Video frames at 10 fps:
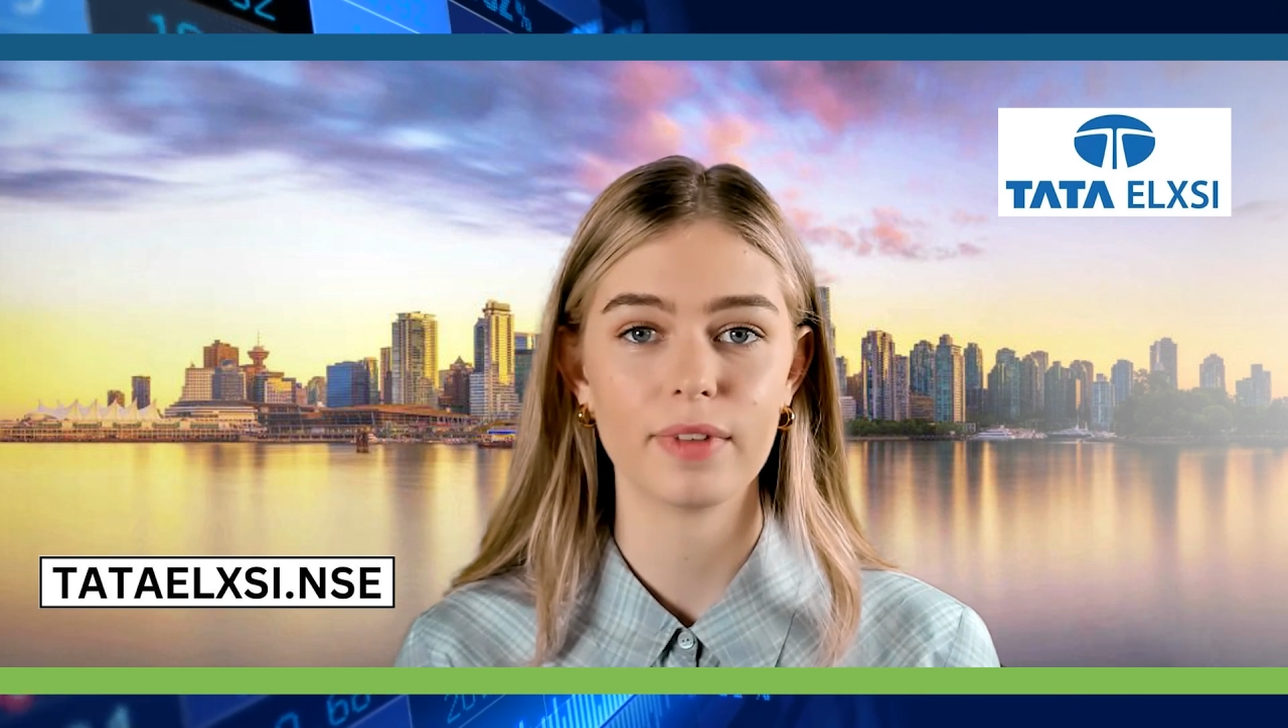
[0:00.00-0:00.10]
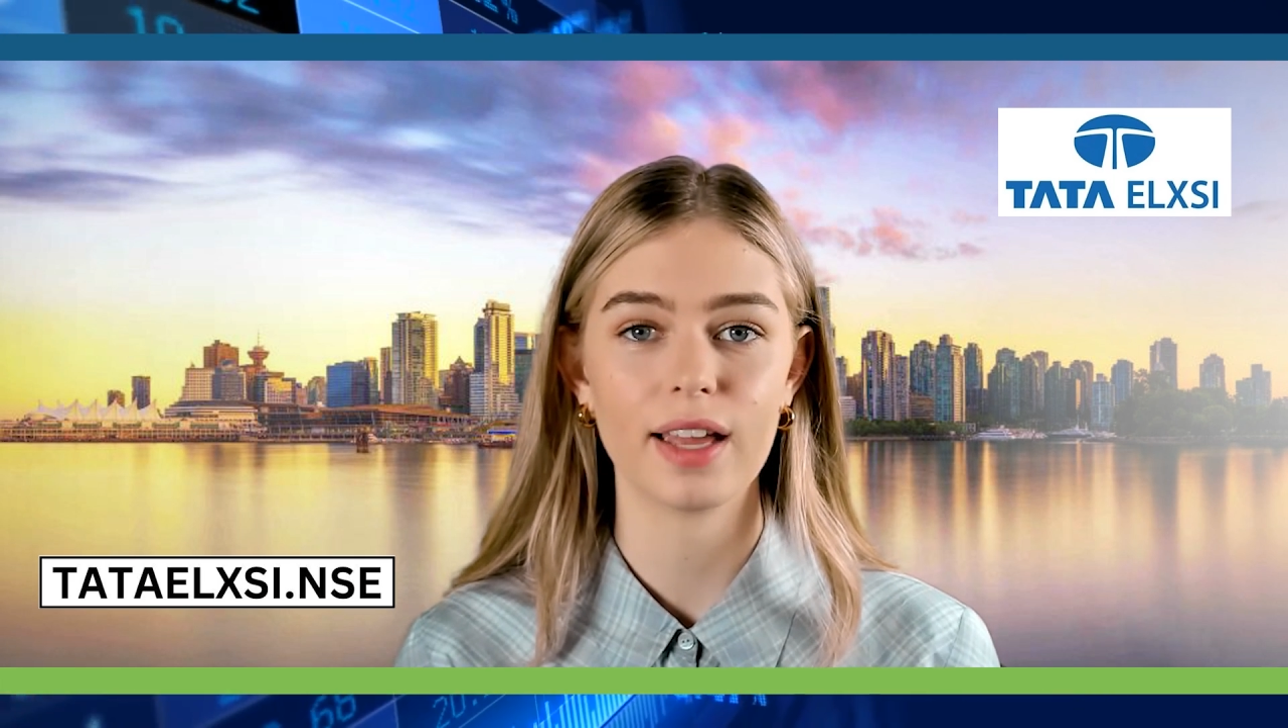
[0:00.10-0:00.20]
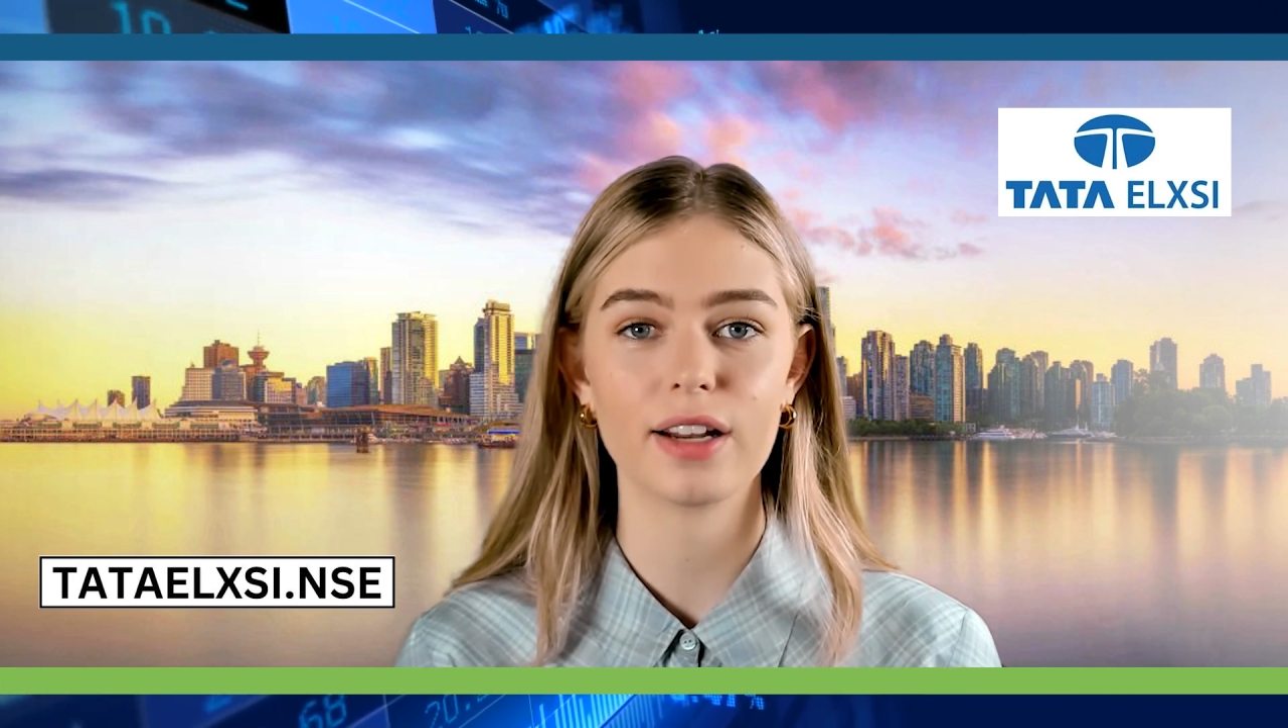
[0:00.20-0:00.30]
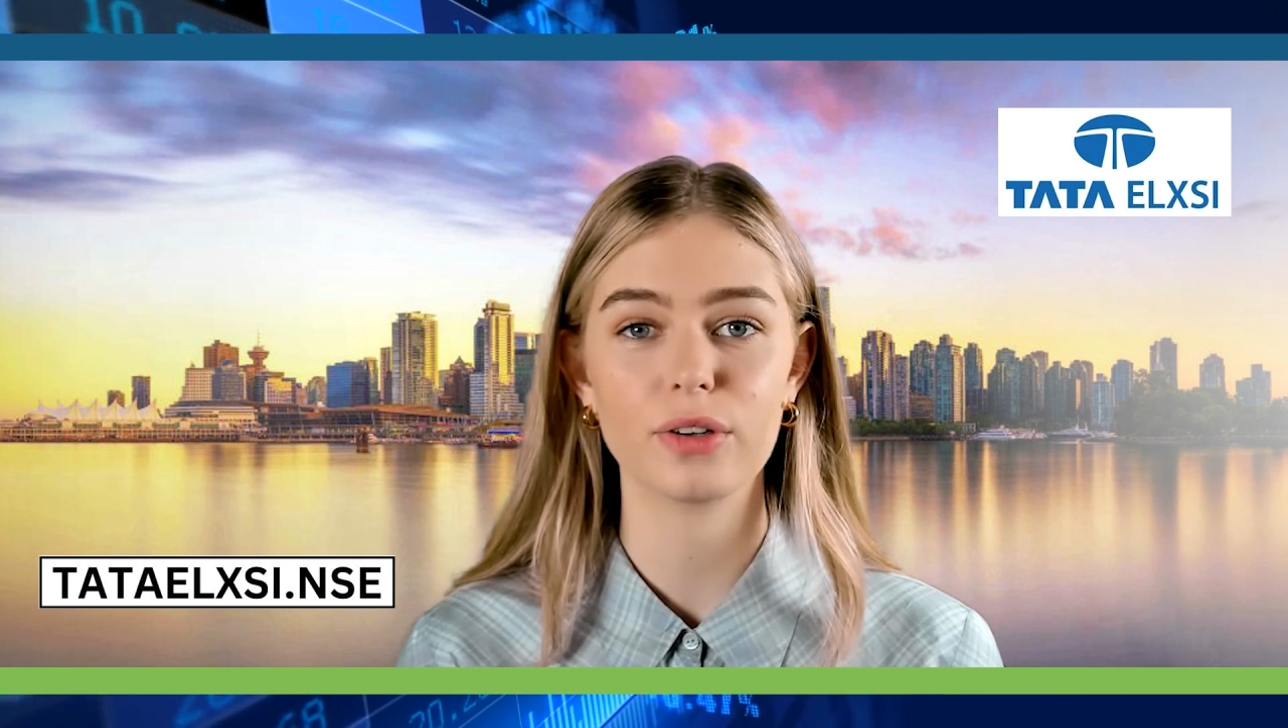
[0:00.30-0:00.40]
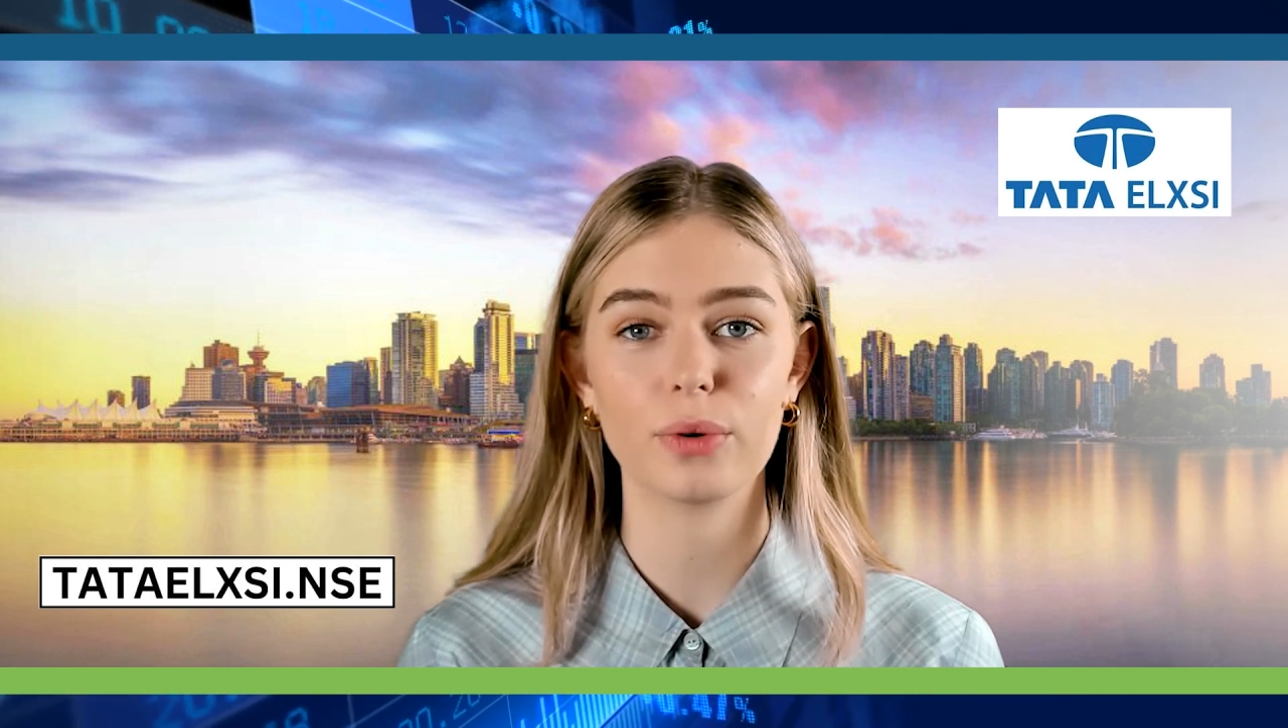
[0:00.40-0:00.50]

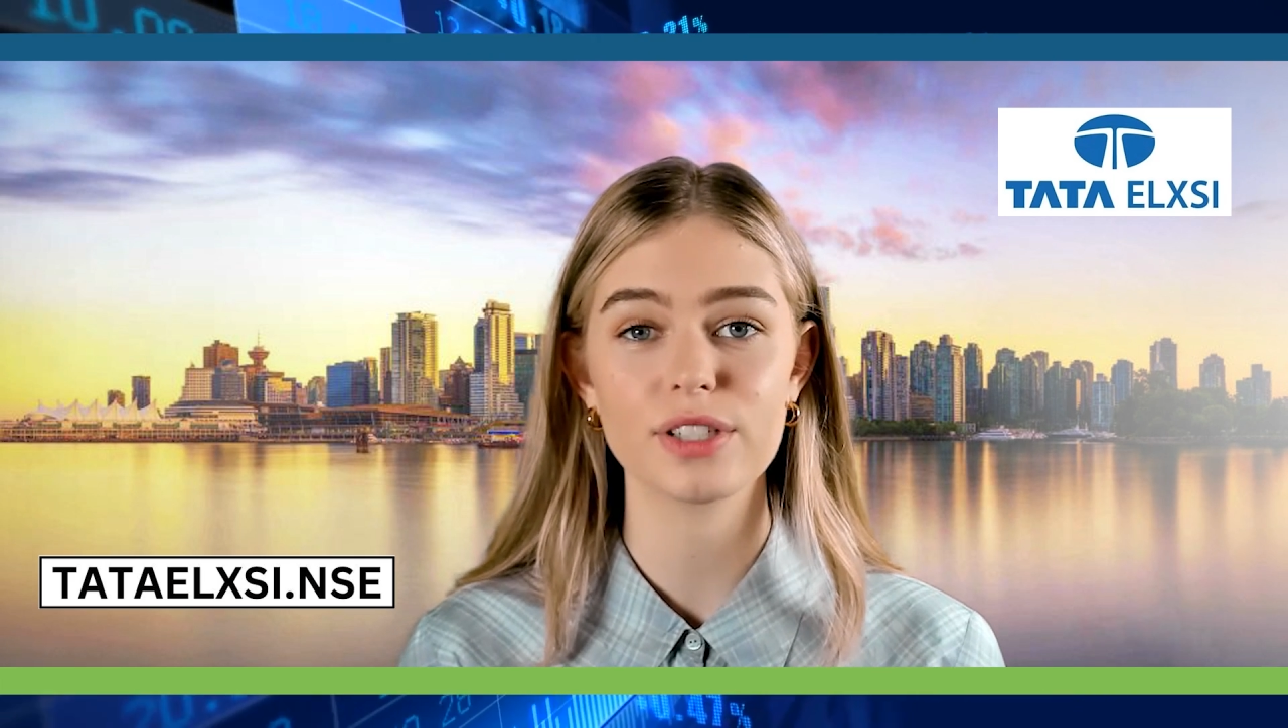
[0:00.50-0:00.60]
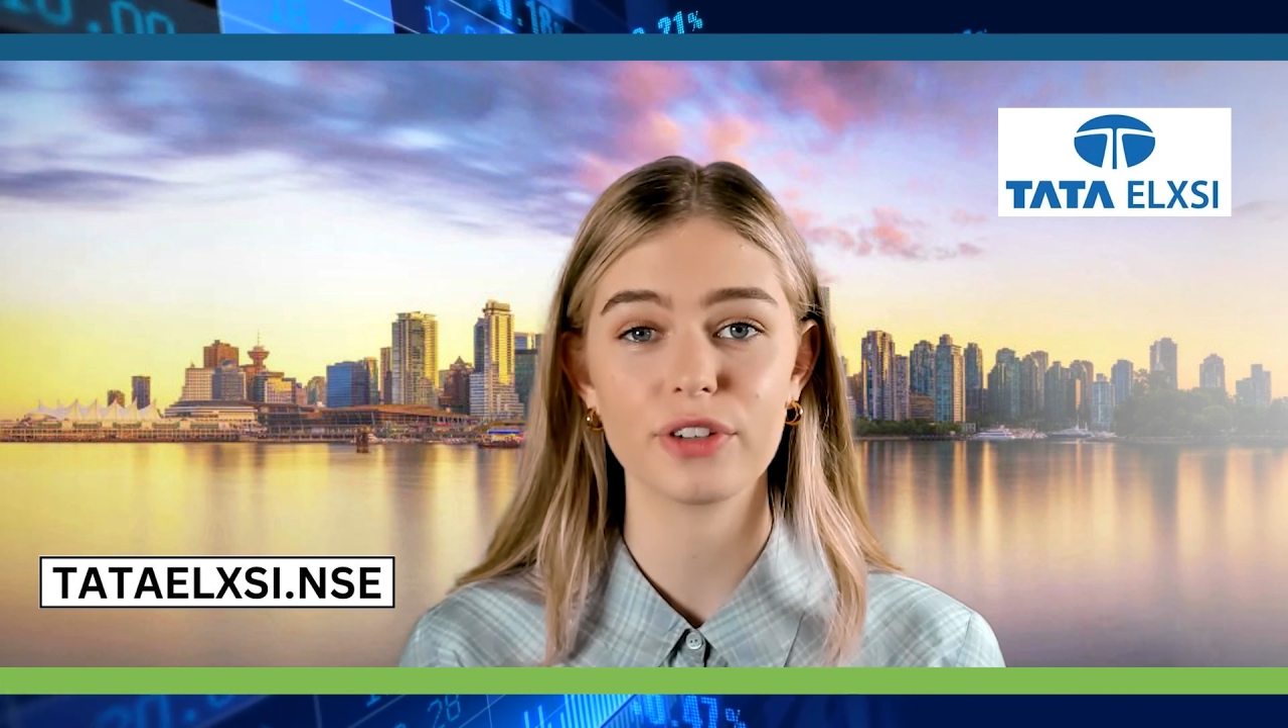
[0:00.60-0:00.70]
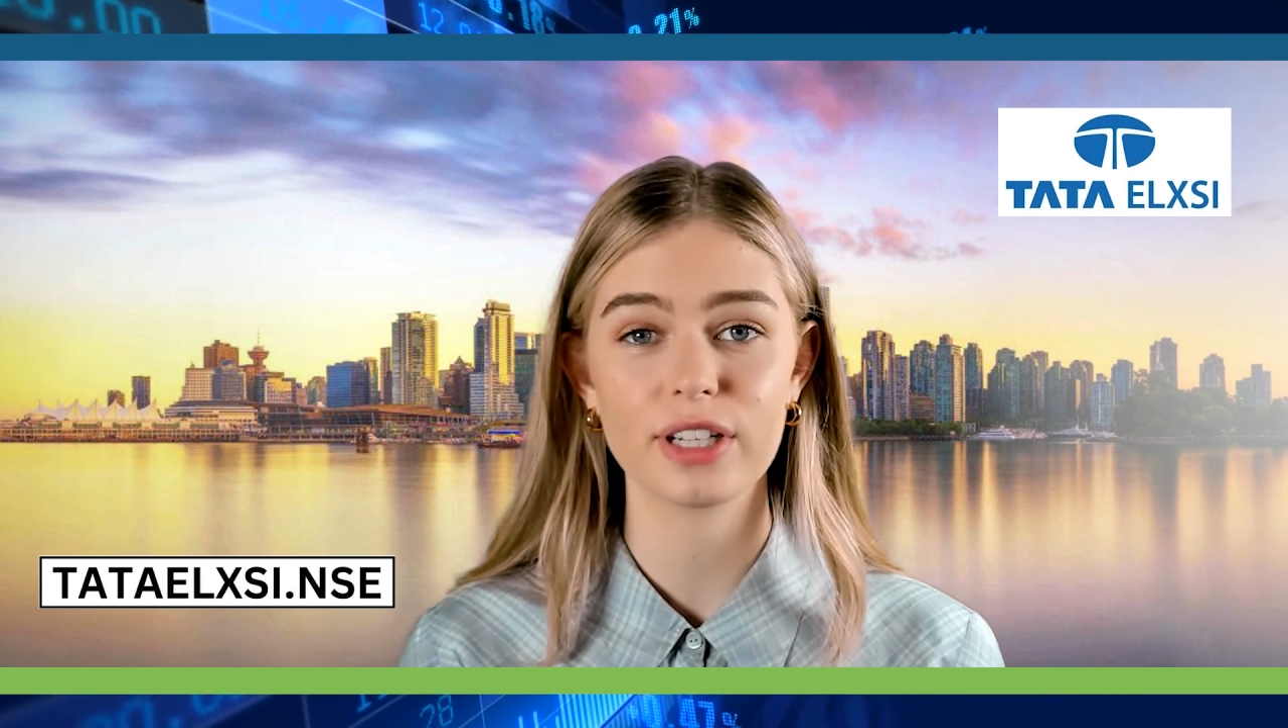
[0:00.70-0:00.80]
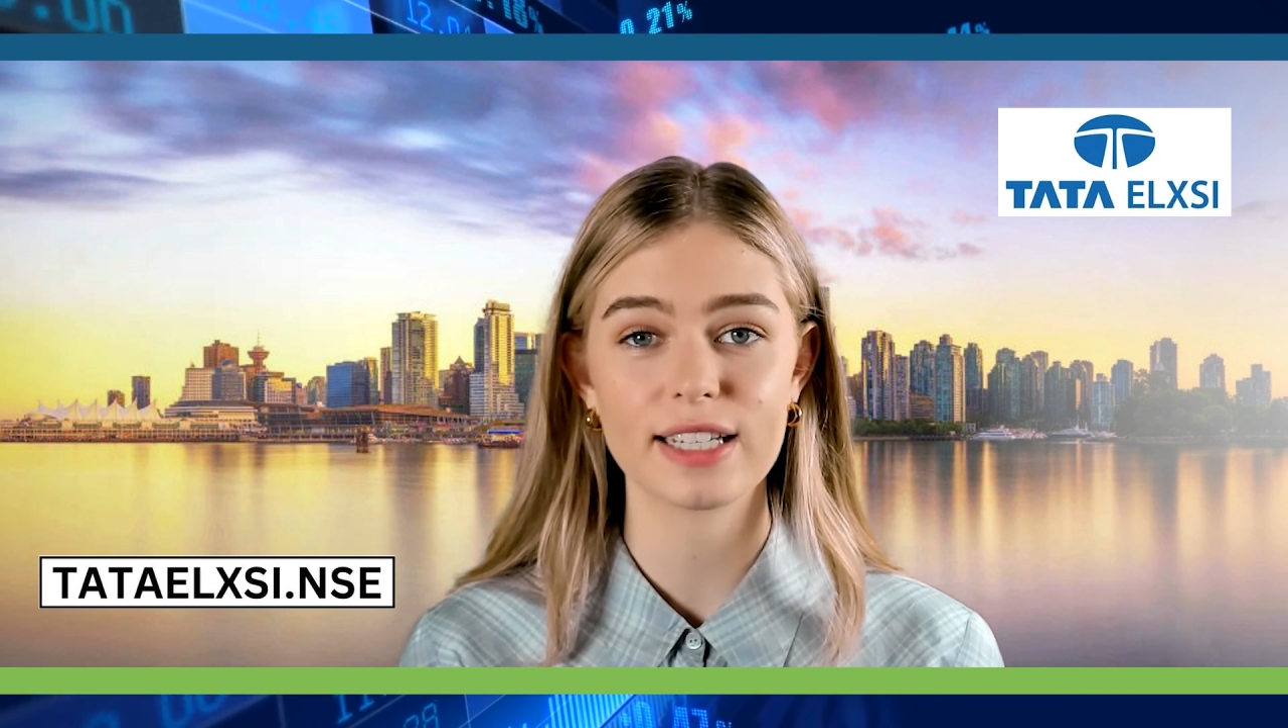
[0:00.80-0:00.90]
It ignores freak